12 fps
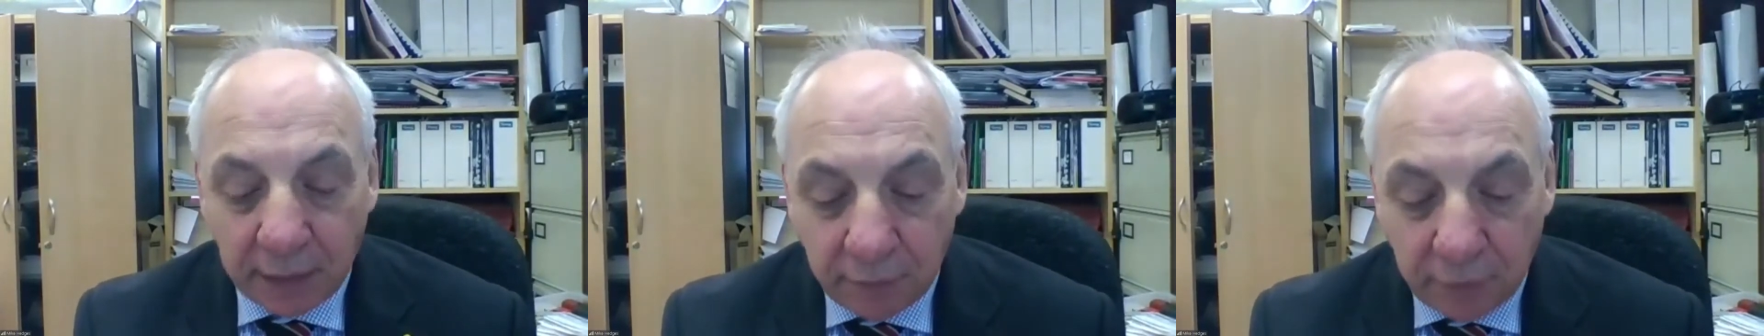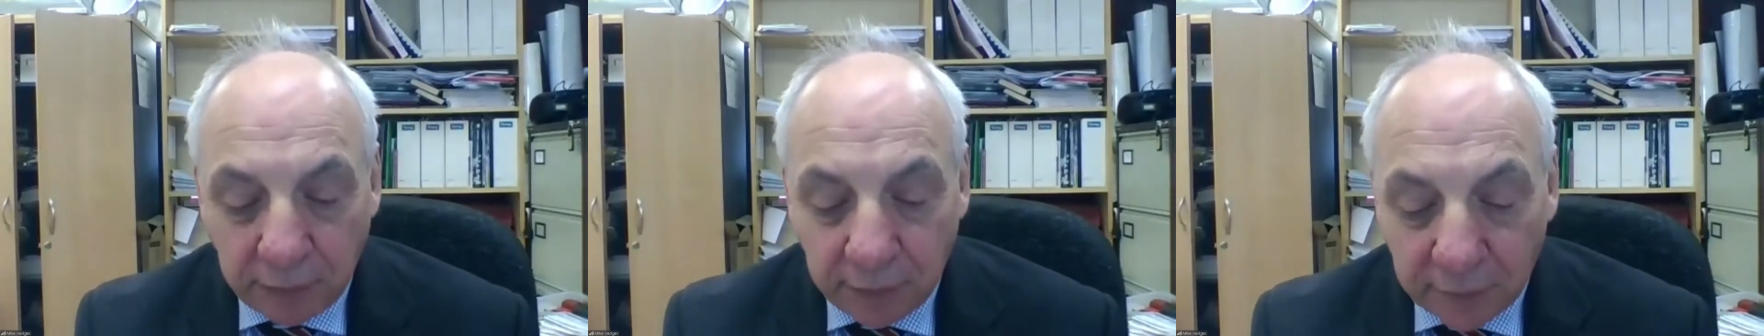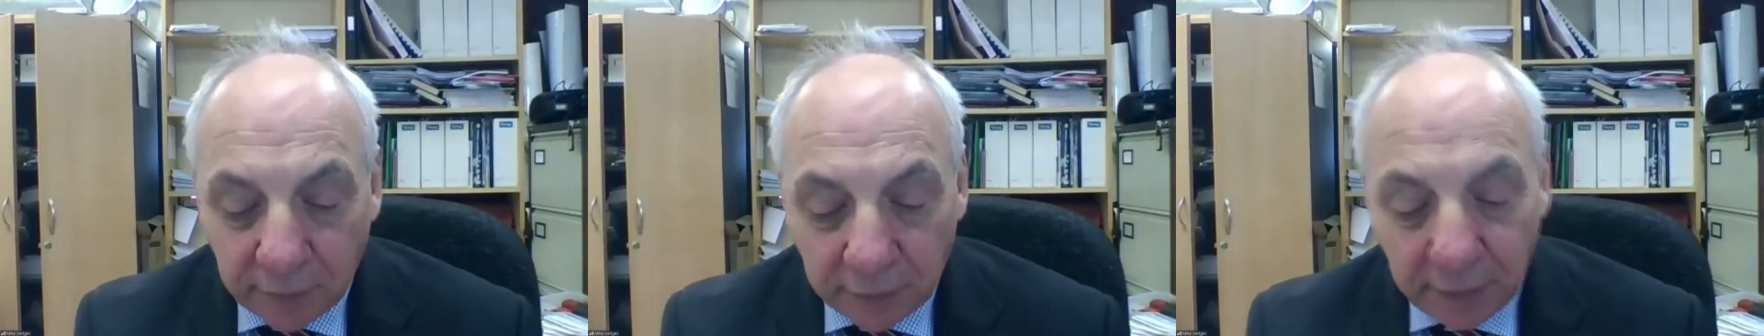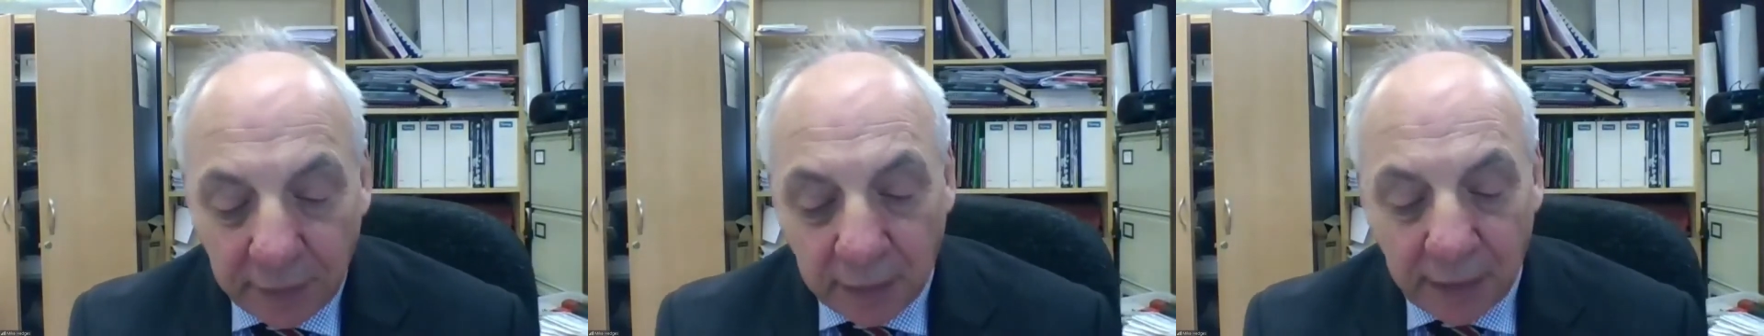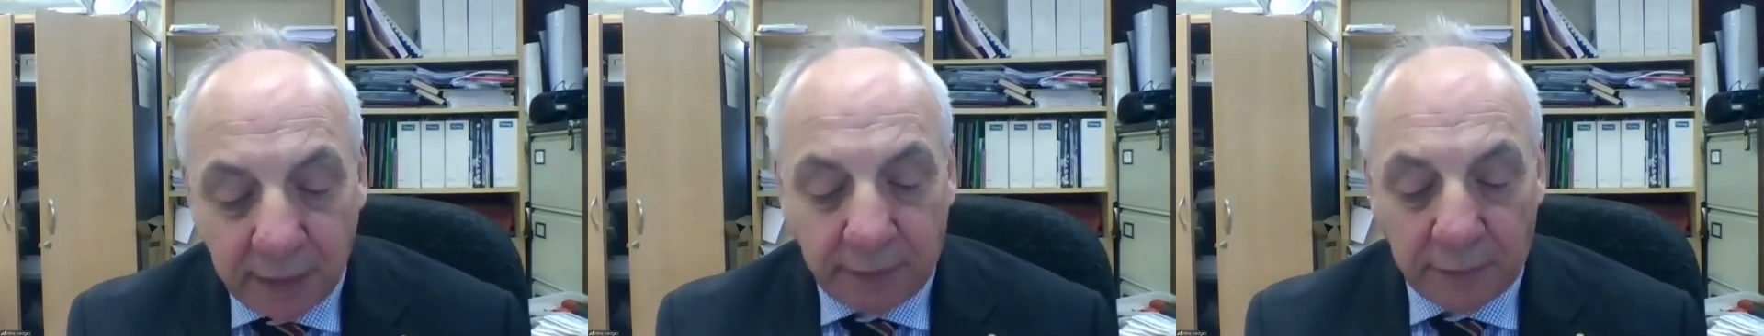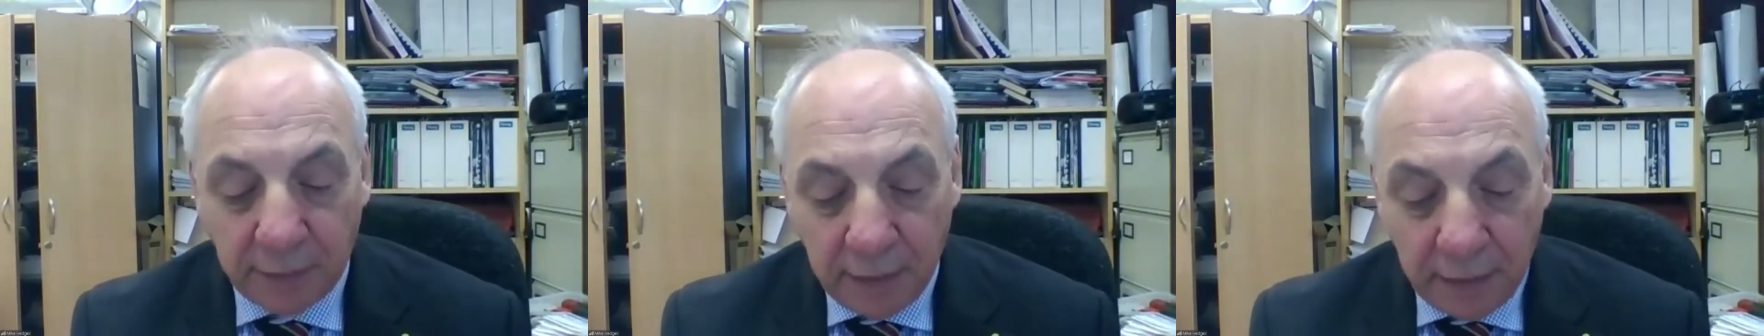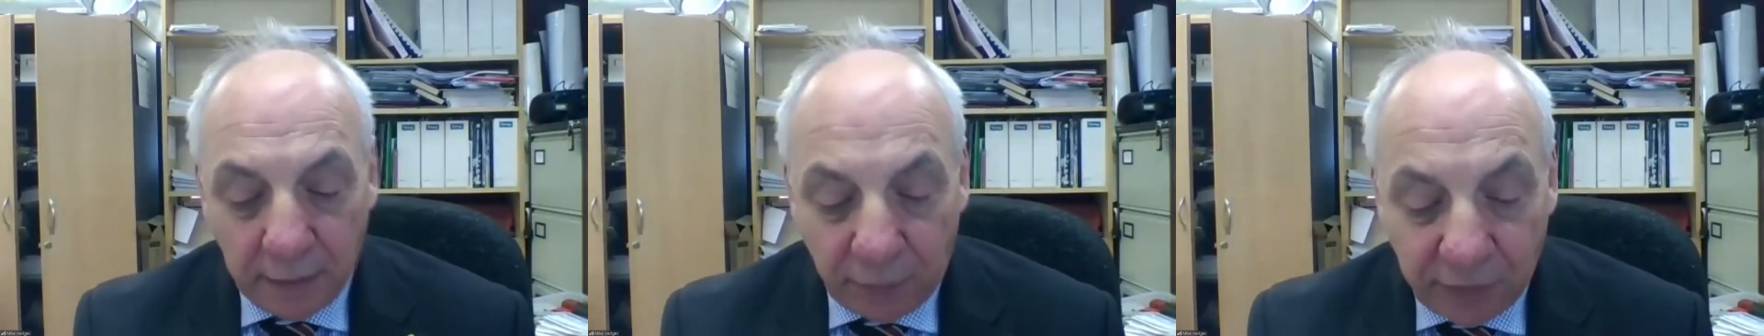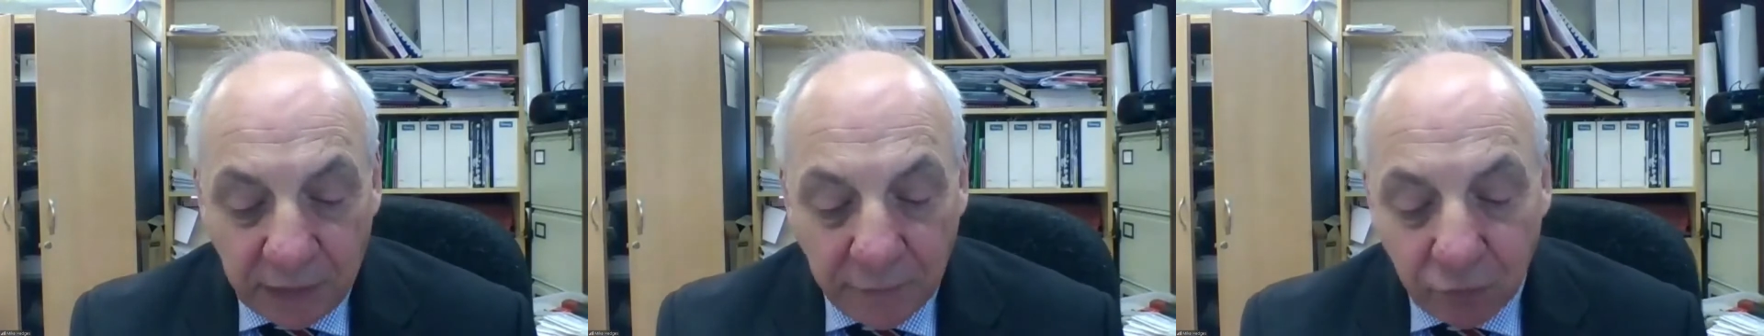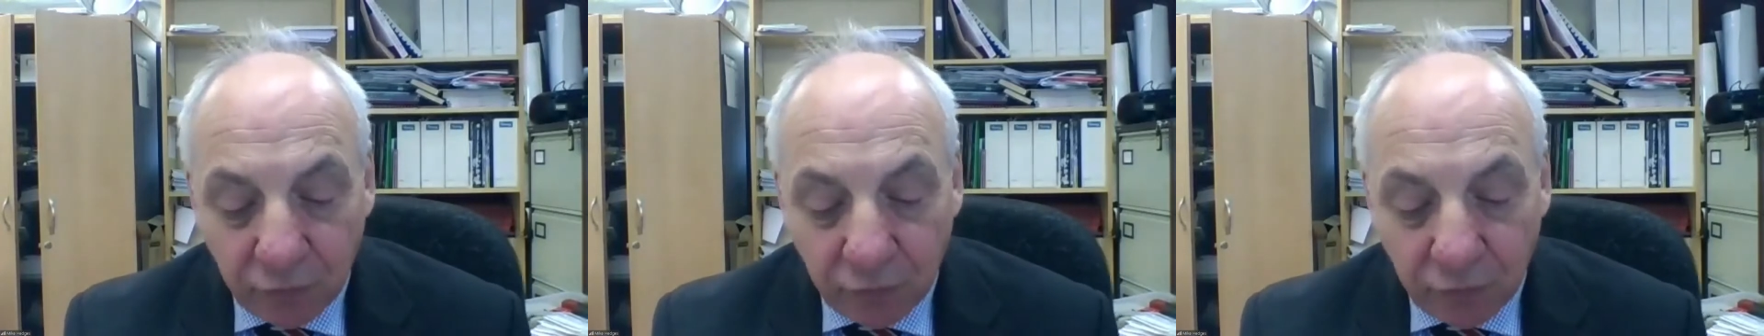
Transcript: rented sector declined. The private